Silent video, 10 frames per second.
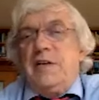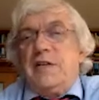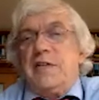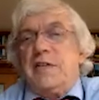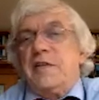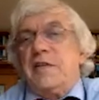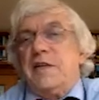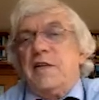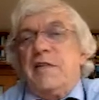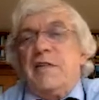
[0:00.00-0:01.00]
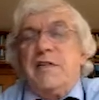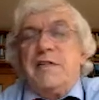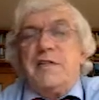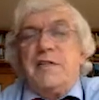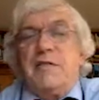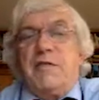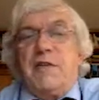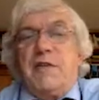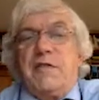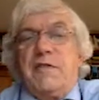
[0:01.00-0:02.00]
69,000 in
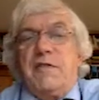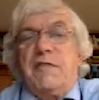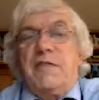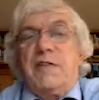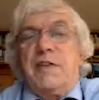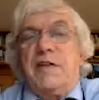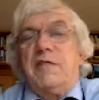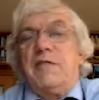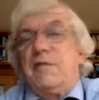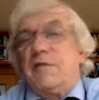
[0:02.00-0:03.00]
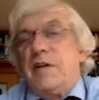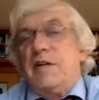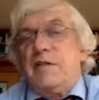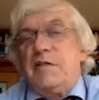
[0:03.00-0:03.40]
2015. Okay,